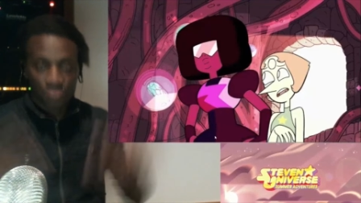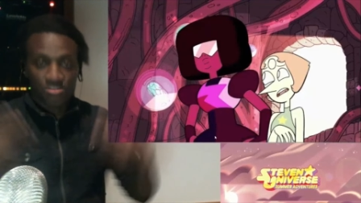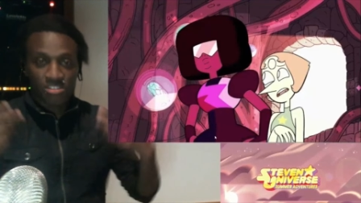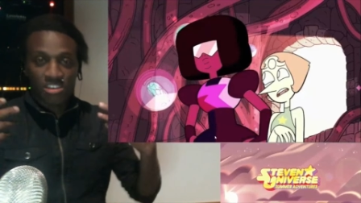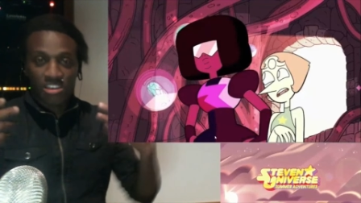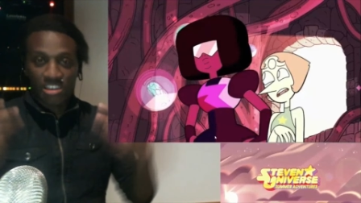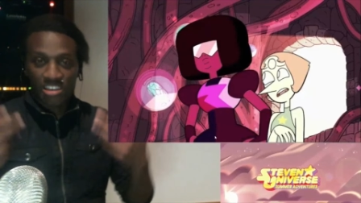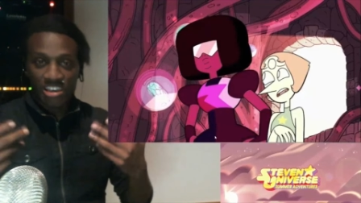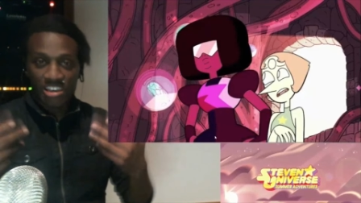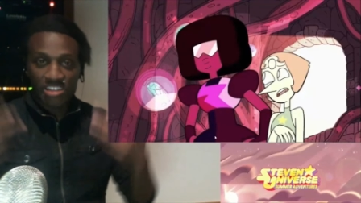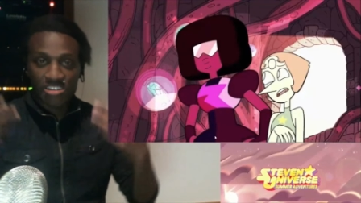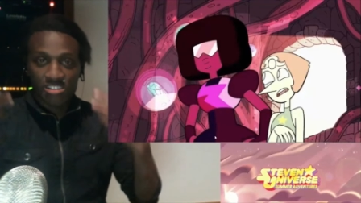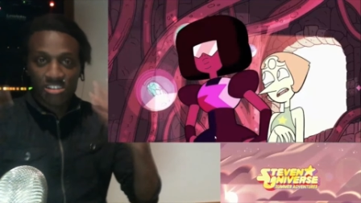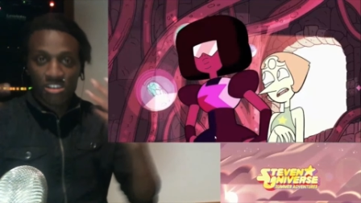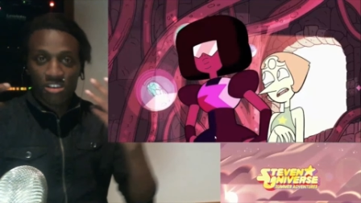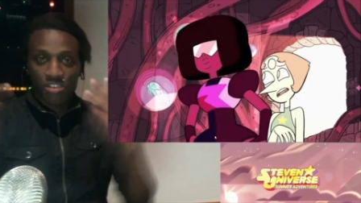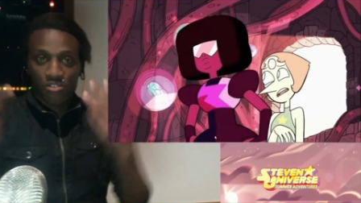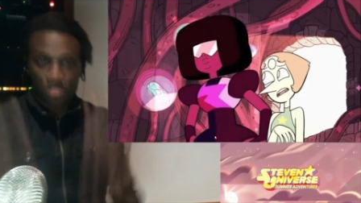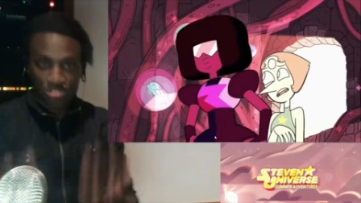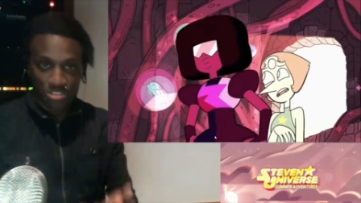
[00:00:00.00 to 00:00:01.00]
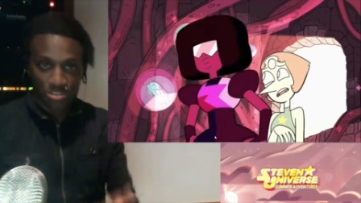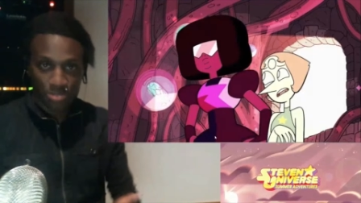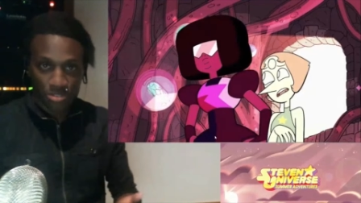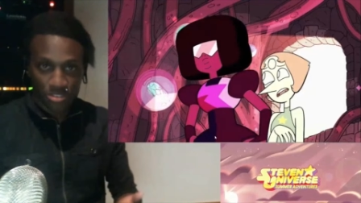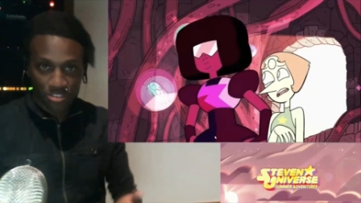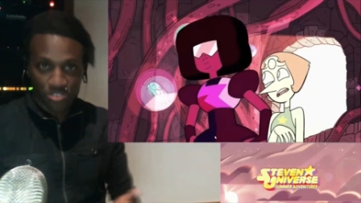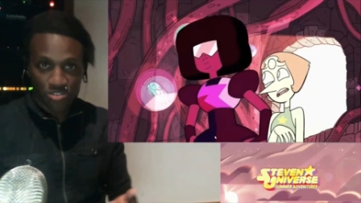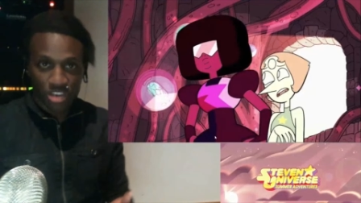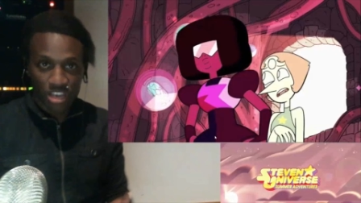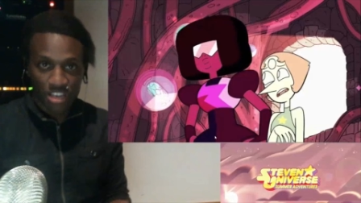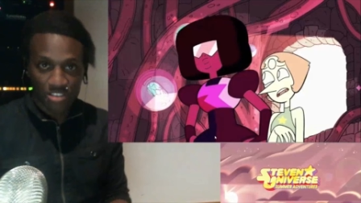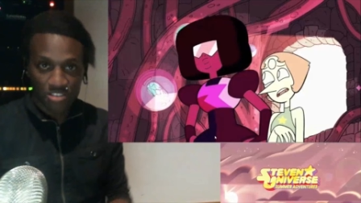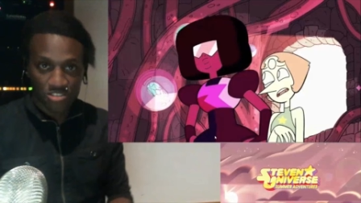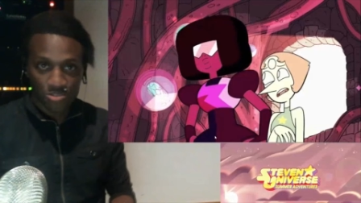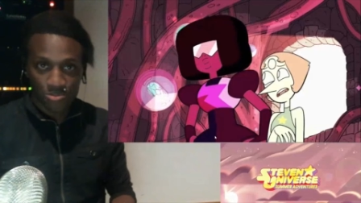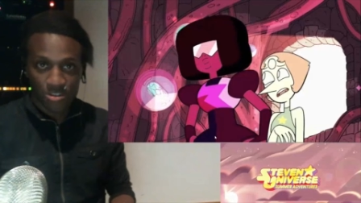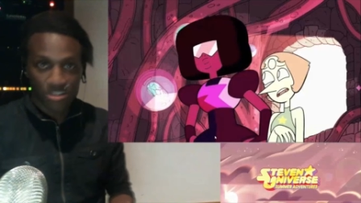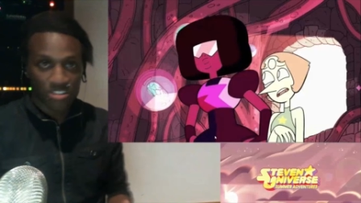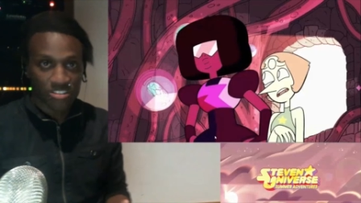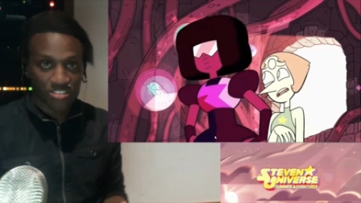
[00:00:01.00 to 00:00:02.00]
again, for some of you guys who've
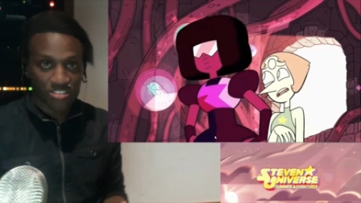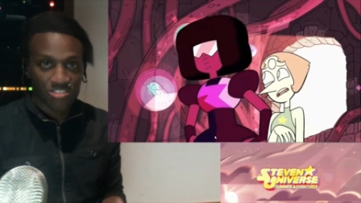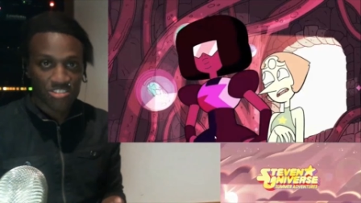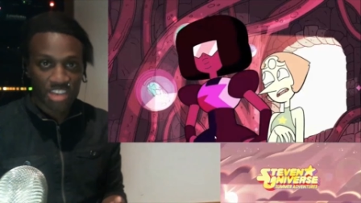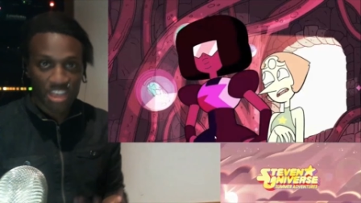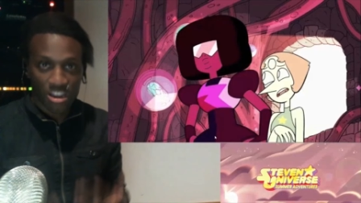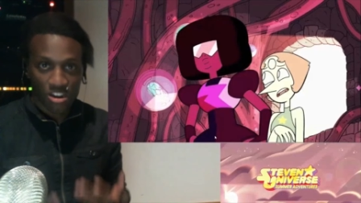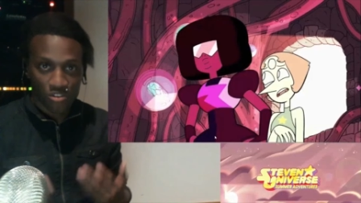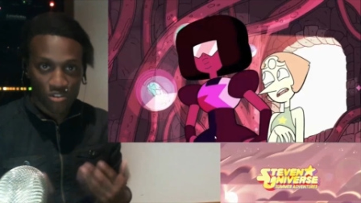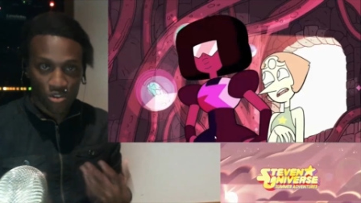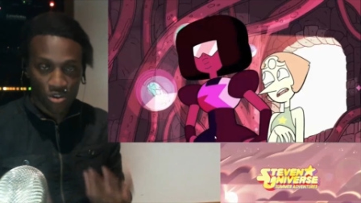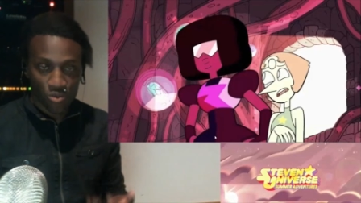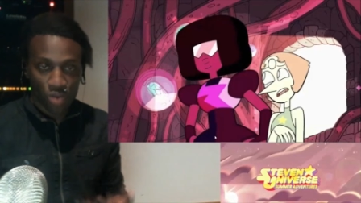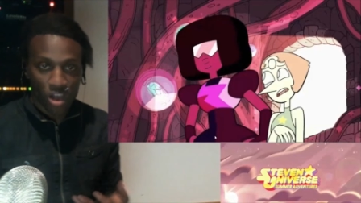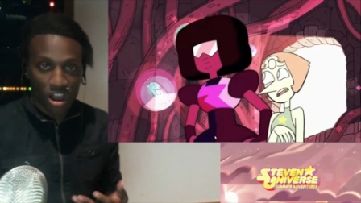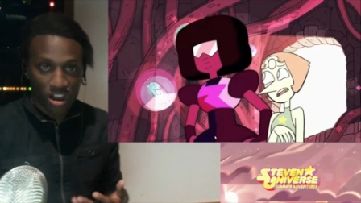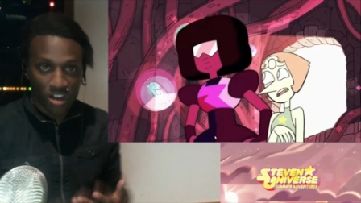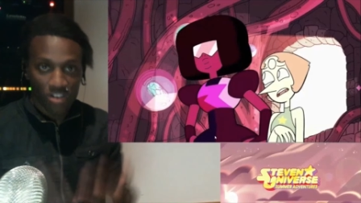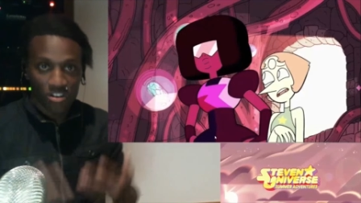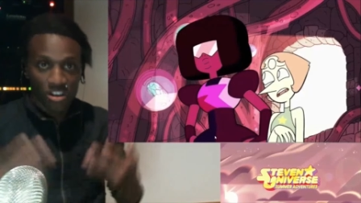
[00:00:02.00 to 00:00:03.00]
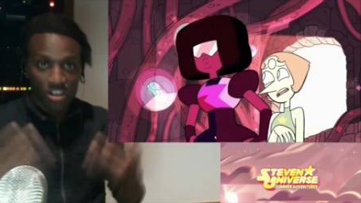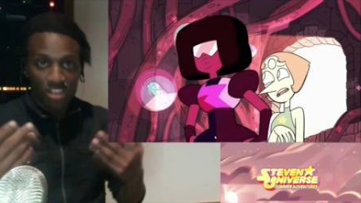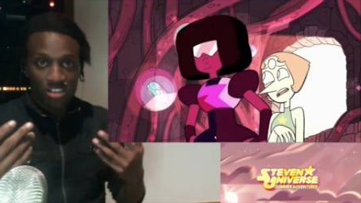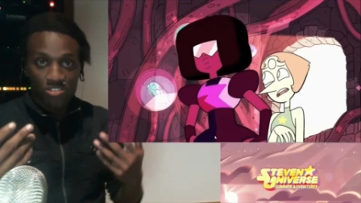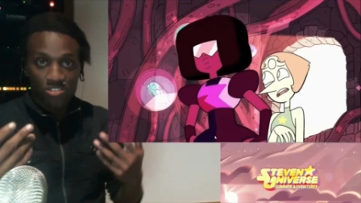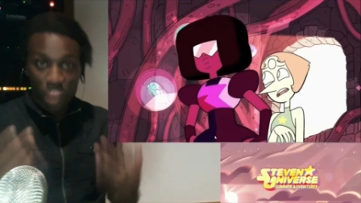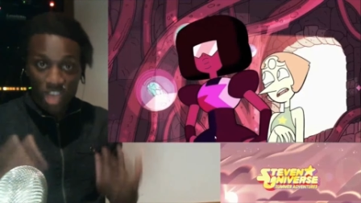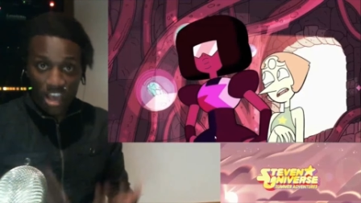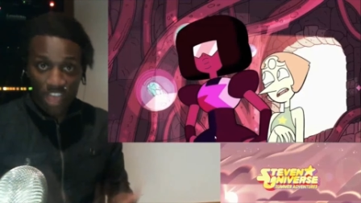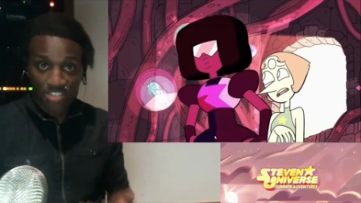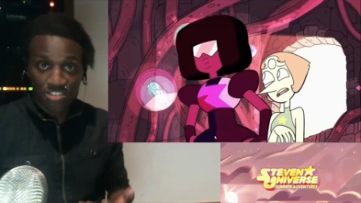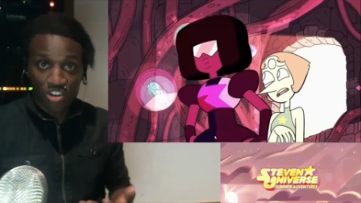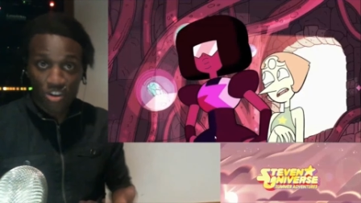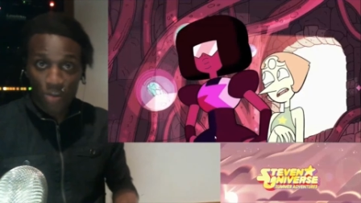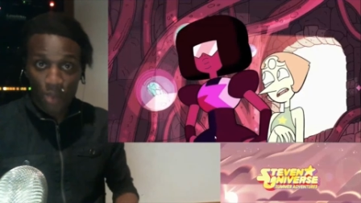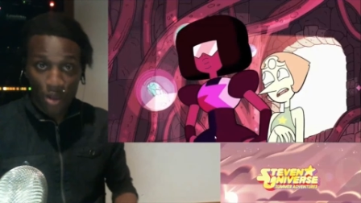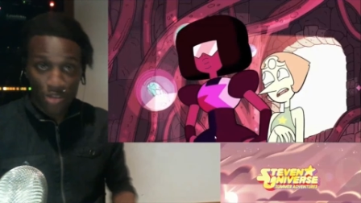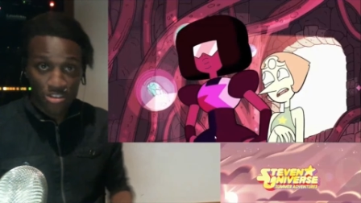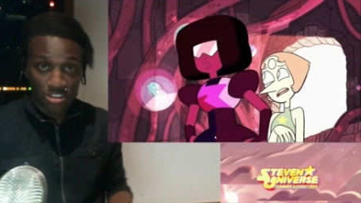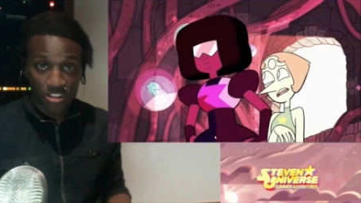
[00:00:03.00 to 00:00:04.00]
been on this channel for a while, you guys know
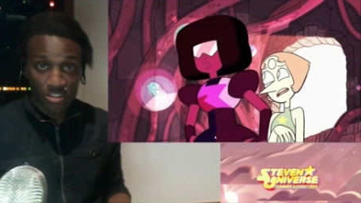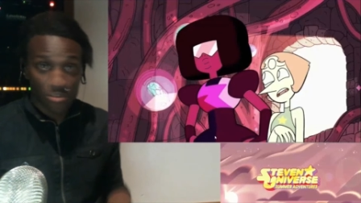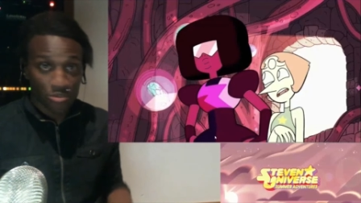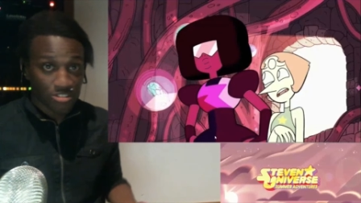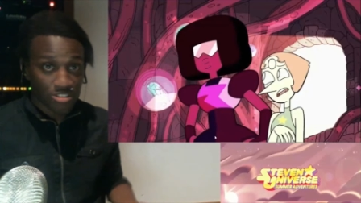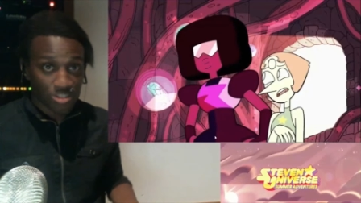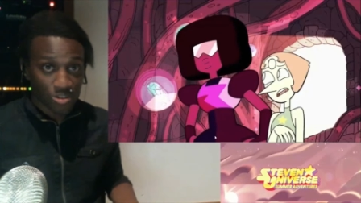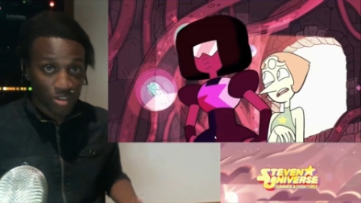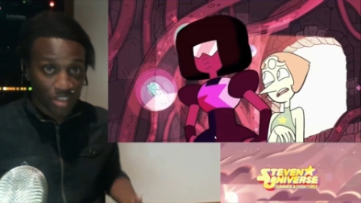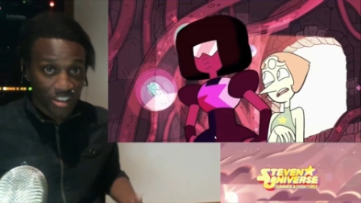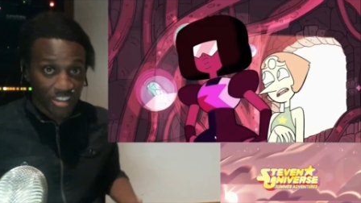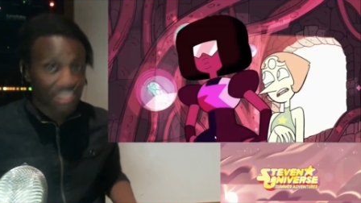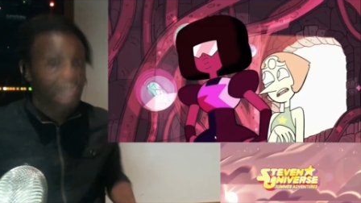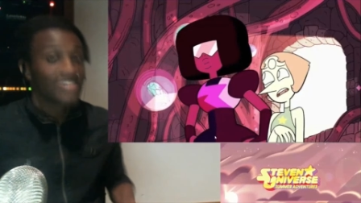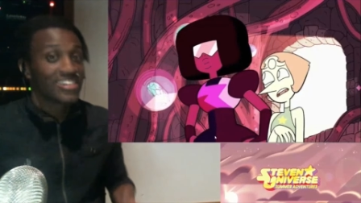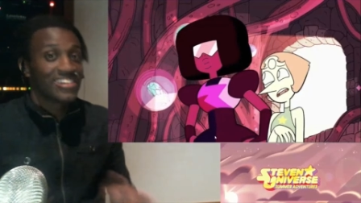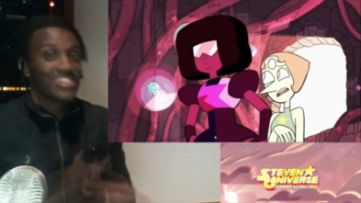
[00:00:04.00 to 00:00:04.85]
about Chilling with Squid.